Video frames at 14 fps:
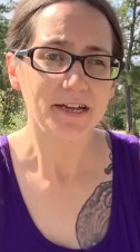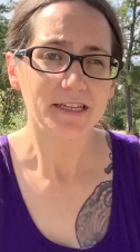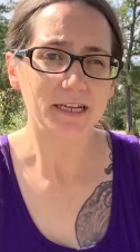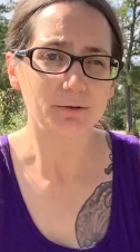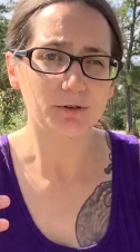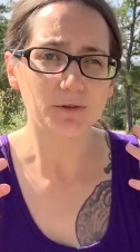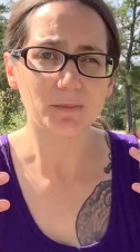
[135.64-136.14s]

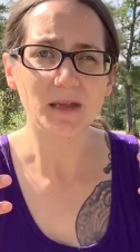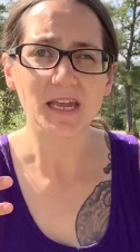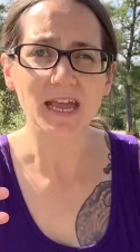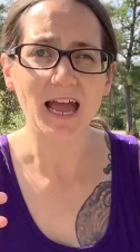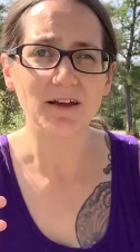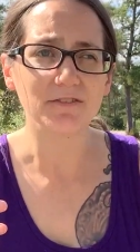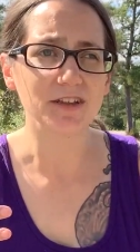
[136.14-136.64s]
like with
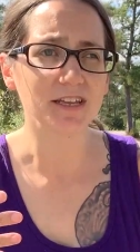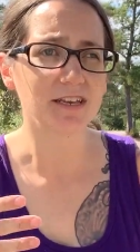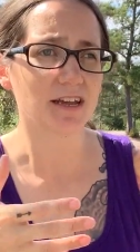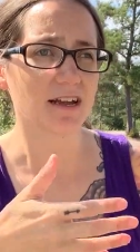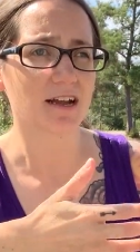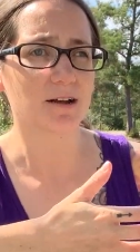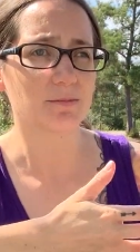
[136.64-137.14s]
me having
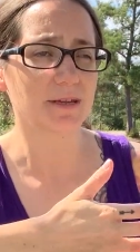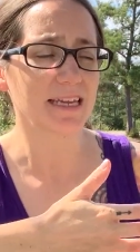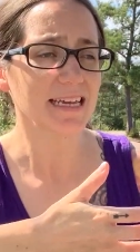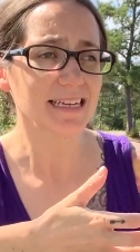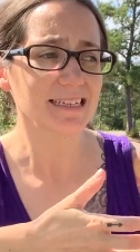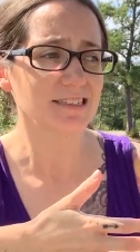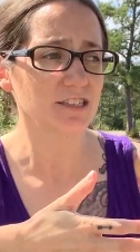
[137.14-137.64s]
um,
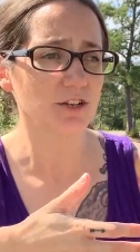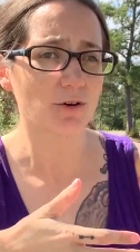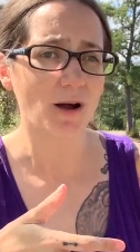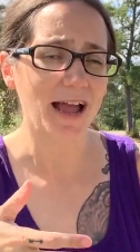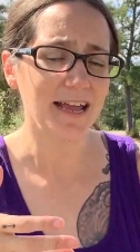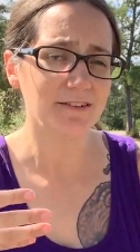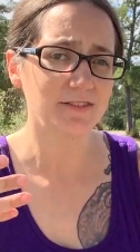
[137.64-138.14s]
kids, you know,
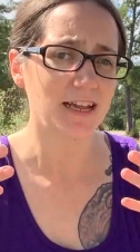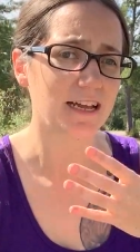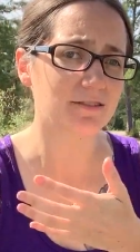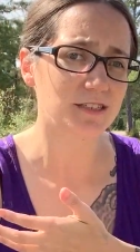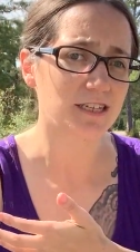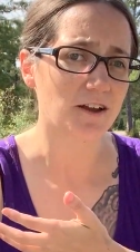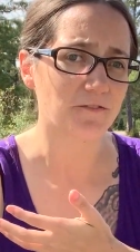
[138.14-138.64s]
I have to
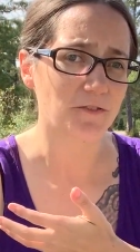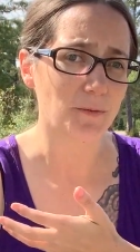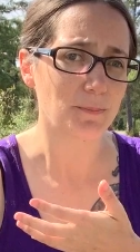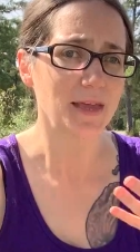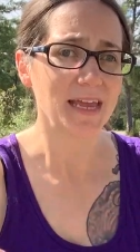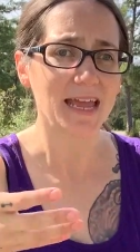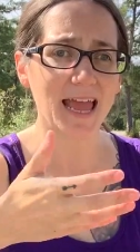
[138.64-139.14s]
have stuff for
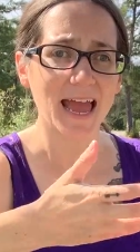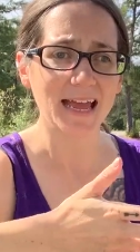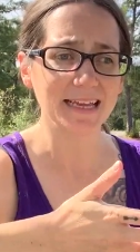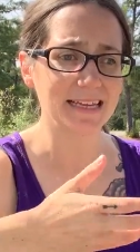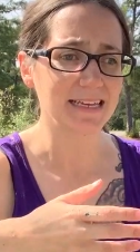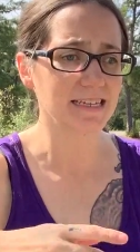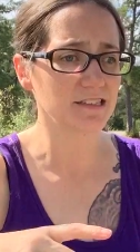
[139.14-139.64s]
me
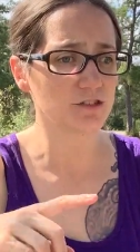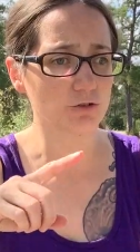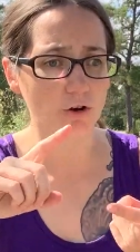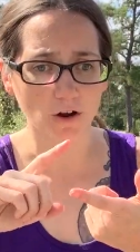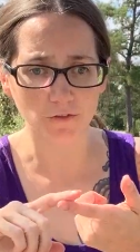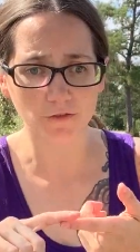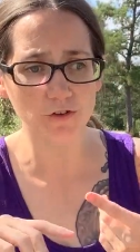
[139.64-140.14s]
and kids, you know,
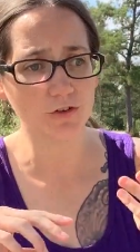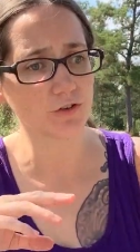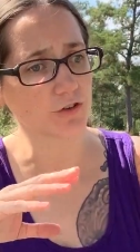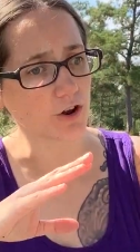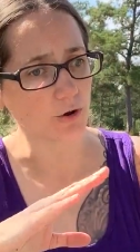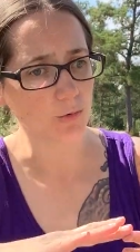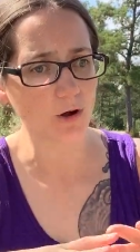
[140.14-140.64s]
our food
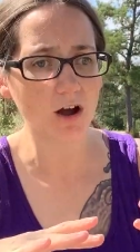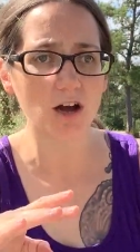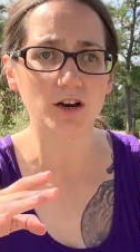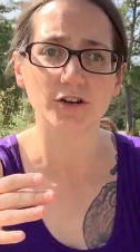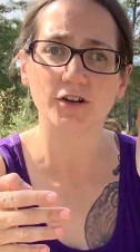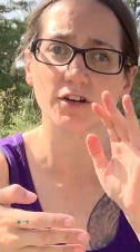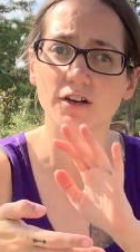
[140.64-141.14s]
and our
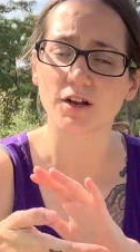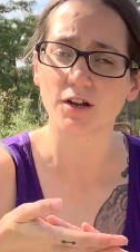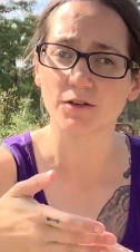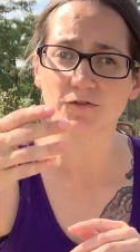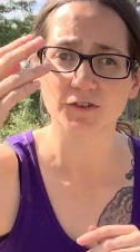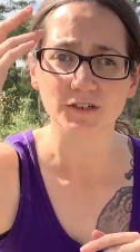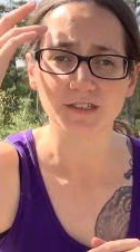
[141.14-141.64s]
water and
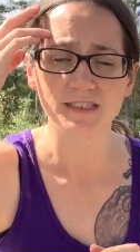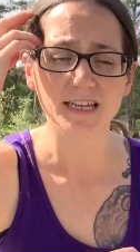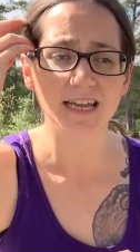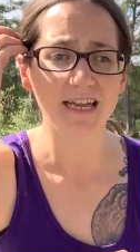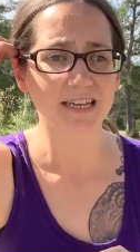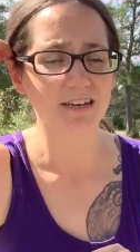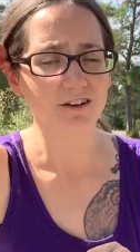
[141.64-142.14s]
our first
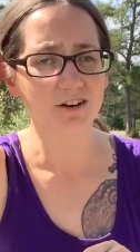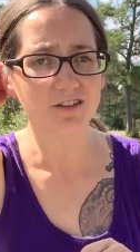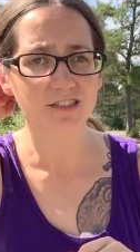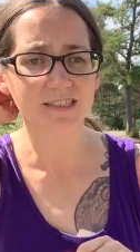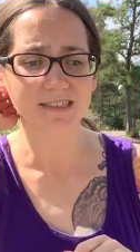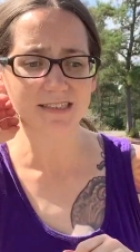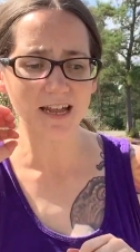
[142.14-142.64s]
aid and all
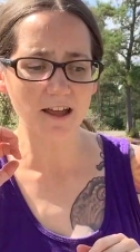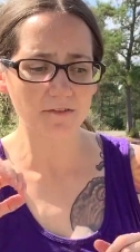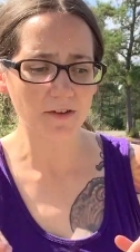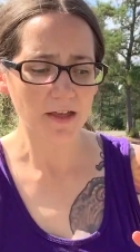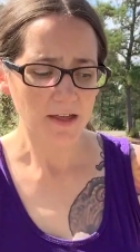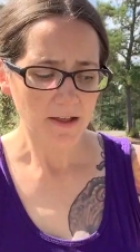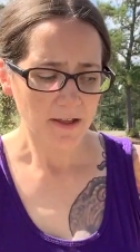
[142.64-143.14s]
this stuff
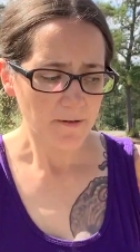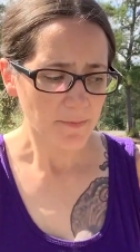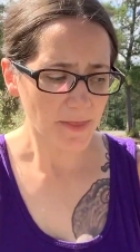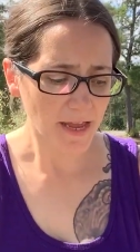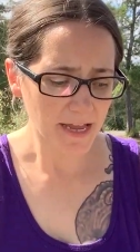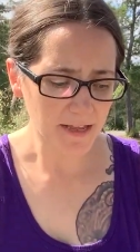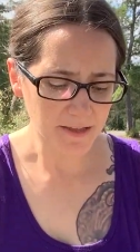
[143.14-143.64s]

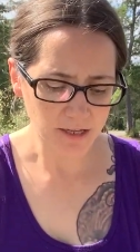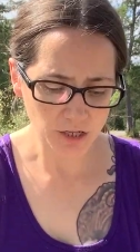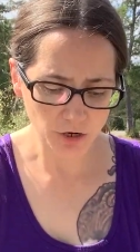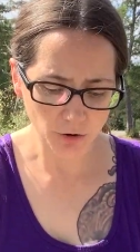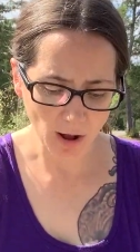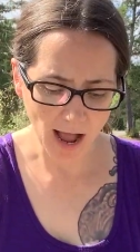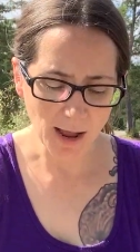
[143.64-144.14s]
that you
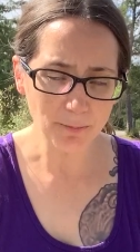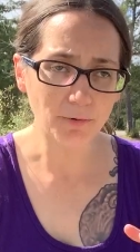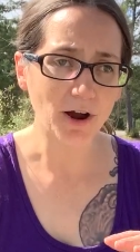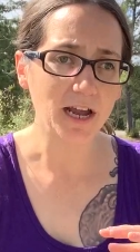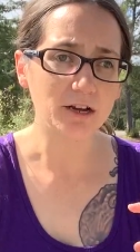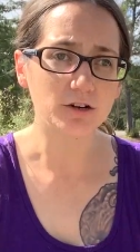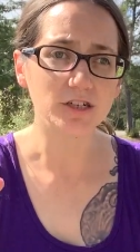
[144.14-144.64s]
know I
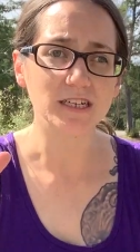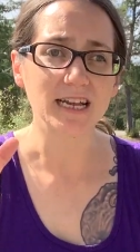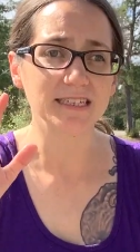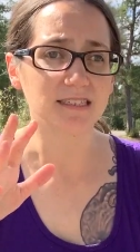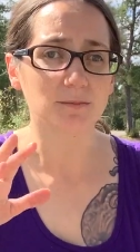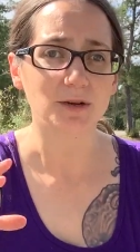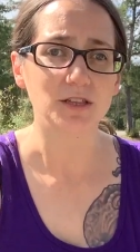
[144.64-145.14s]

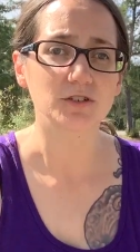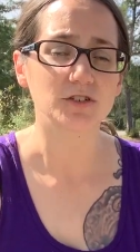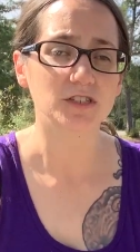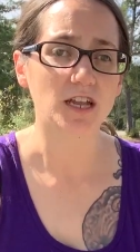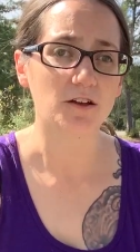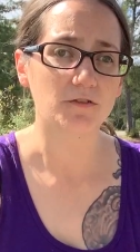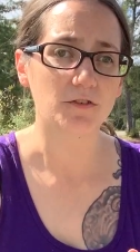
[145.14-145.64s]
prioritize some other
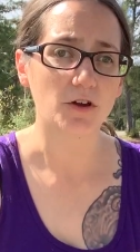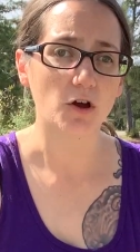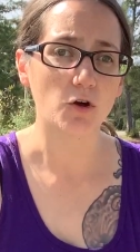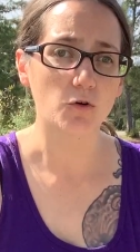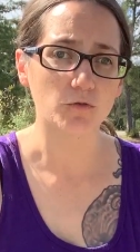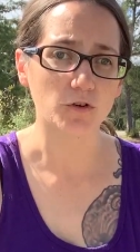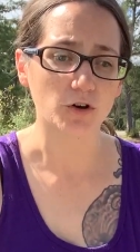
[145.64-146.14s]
stuff
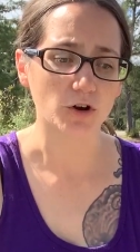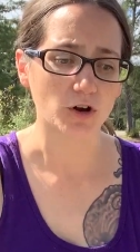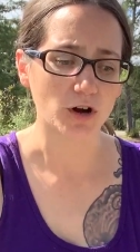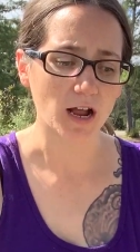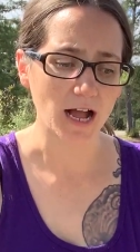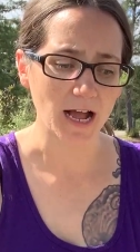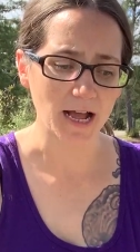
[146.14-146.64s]

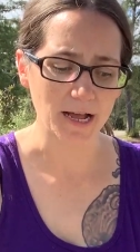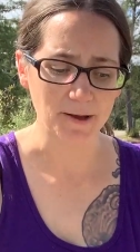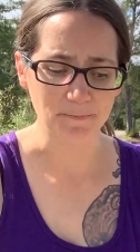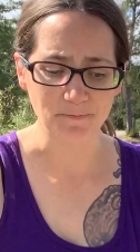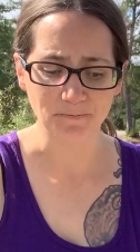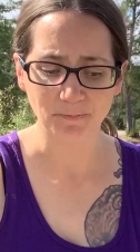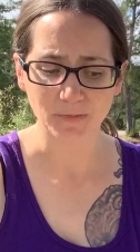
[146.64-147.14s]
over
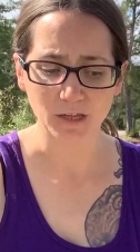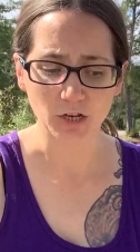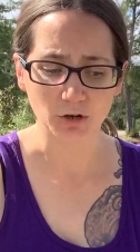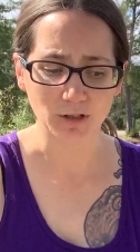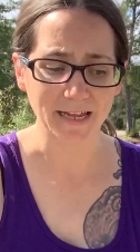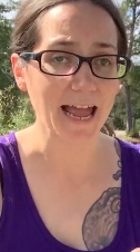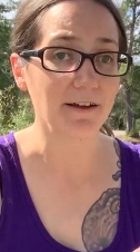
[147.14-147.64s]
um, you
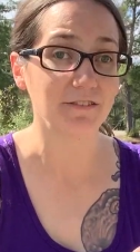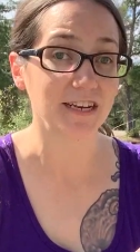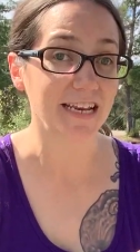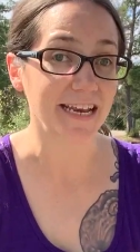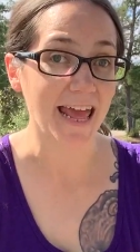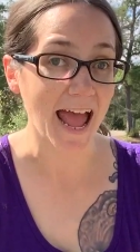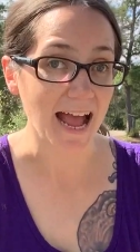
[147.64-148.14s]
know like having
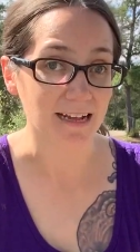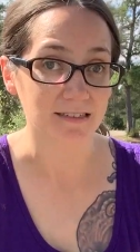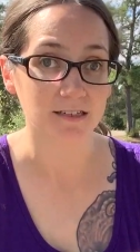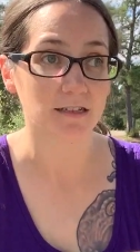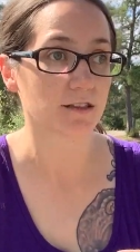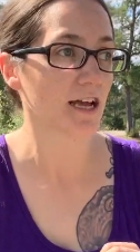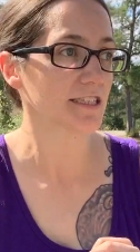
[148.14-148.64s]
an
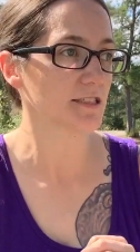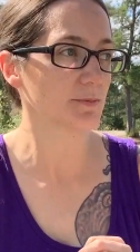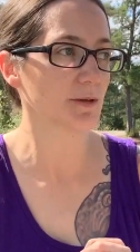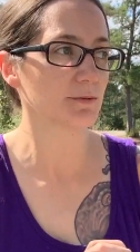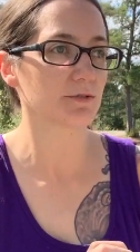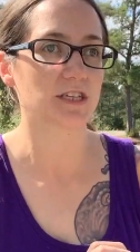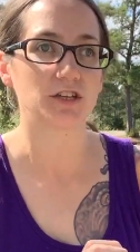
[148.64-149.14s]
axe. Lots of
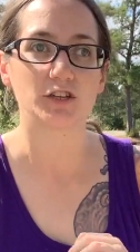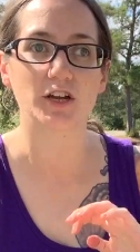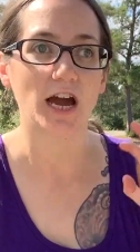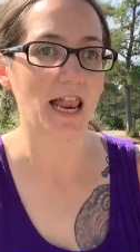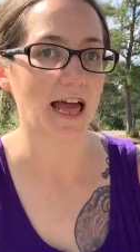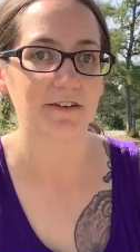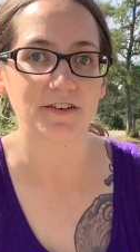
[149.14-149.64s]
people say you
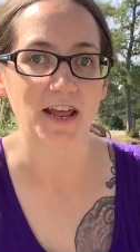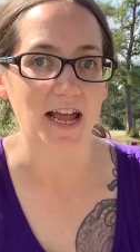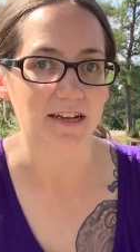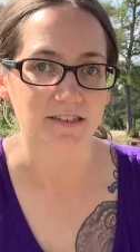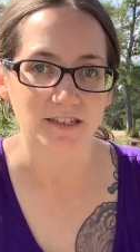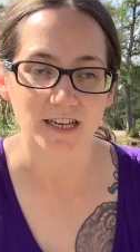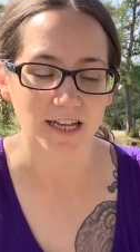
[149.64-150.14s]
gotta have an
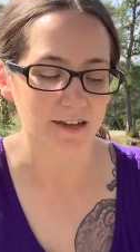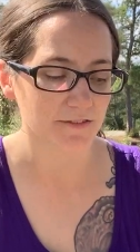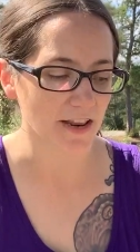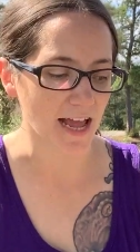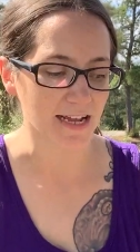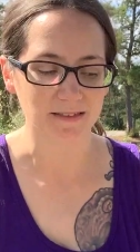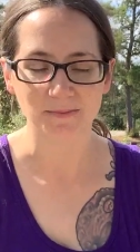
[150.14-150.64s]
axe, you gotta have an
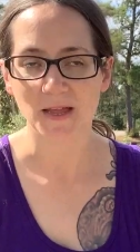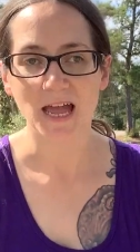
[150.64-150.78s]
axe.